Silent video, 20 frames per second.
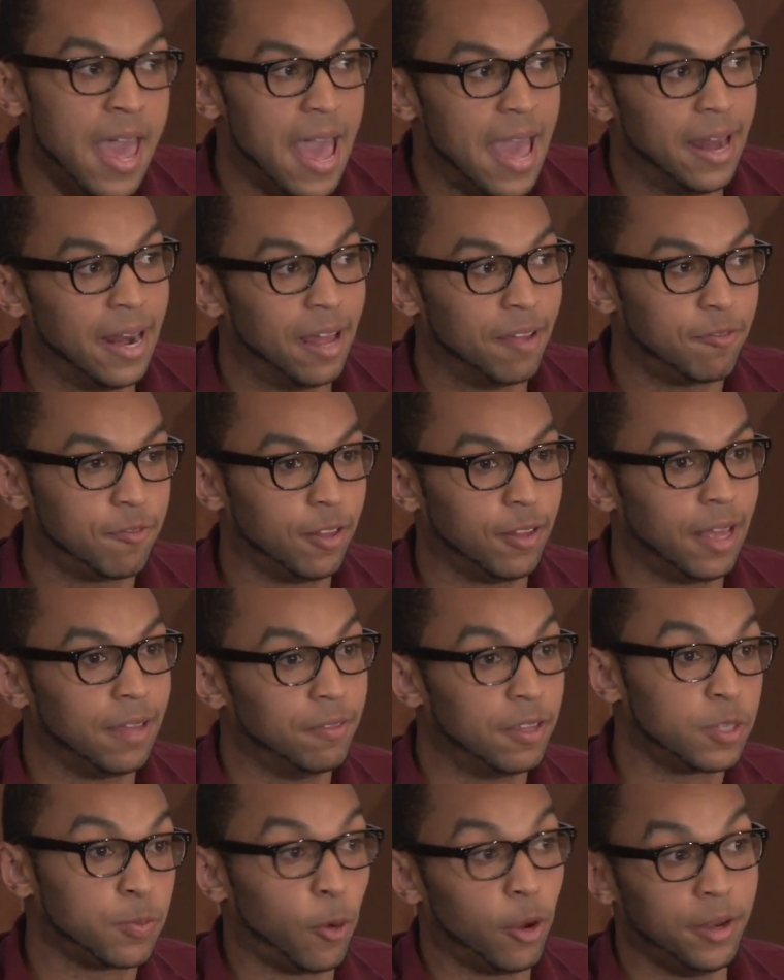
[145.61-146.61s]
And I feel like
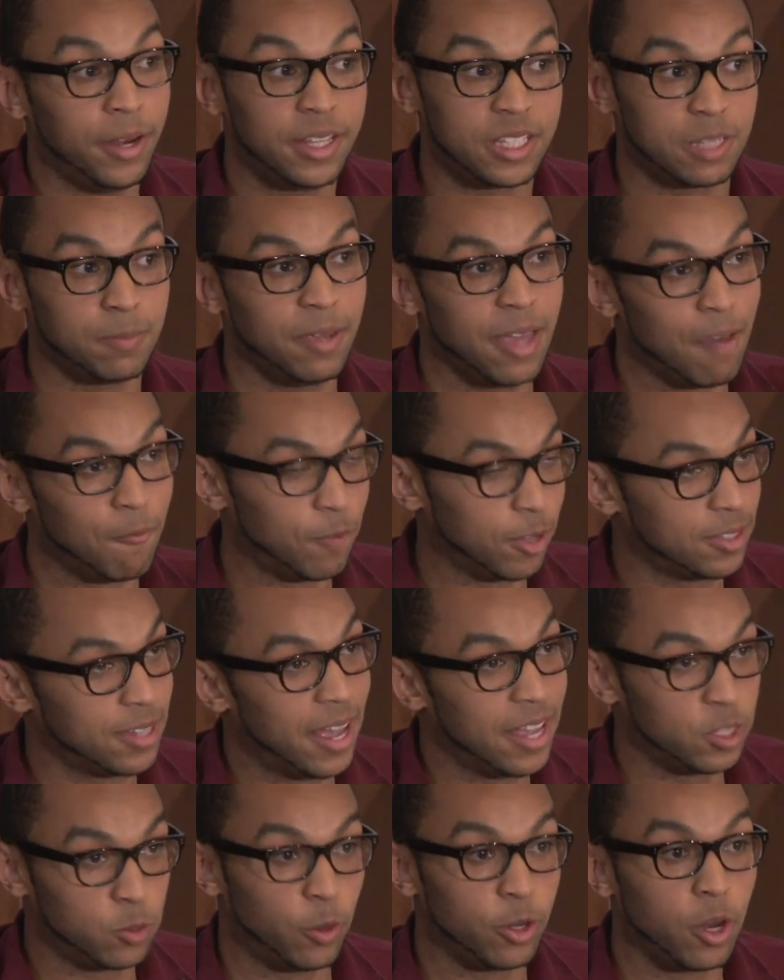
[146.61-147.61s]
this point needs to be
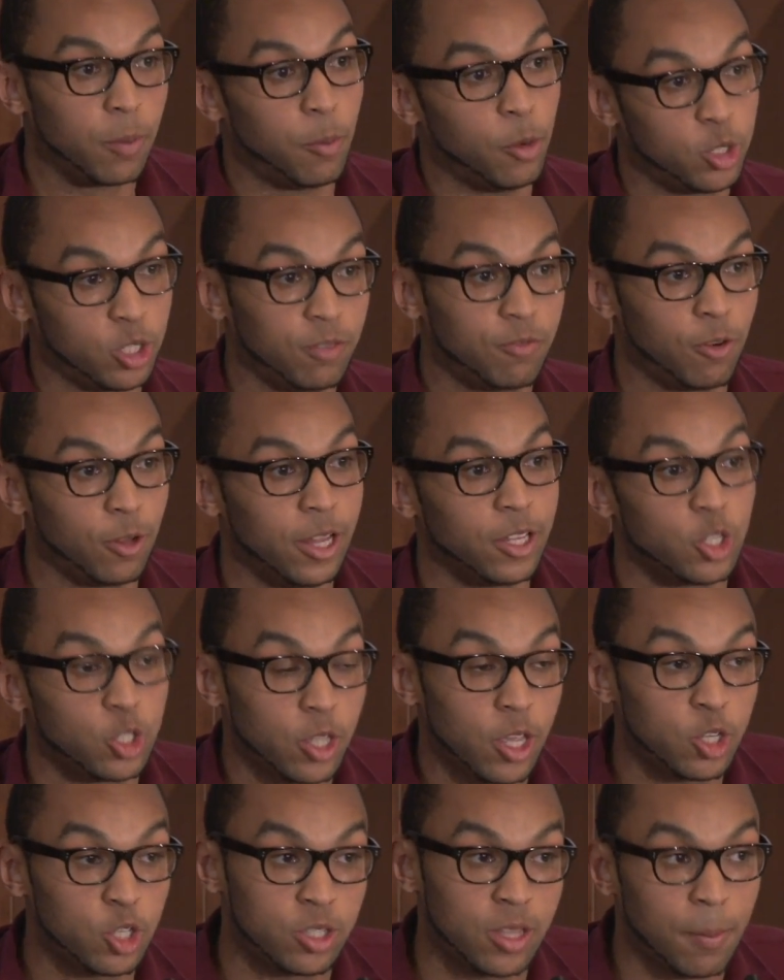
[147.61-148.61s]
emphasized when you're pushing for
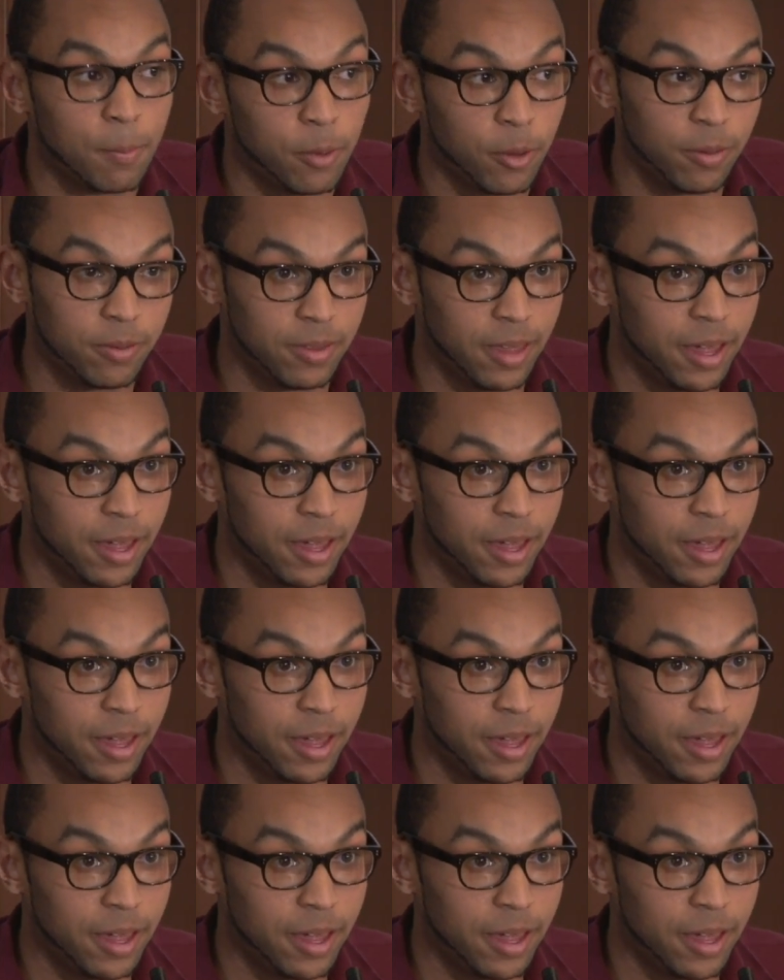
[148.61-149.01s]
legislation that,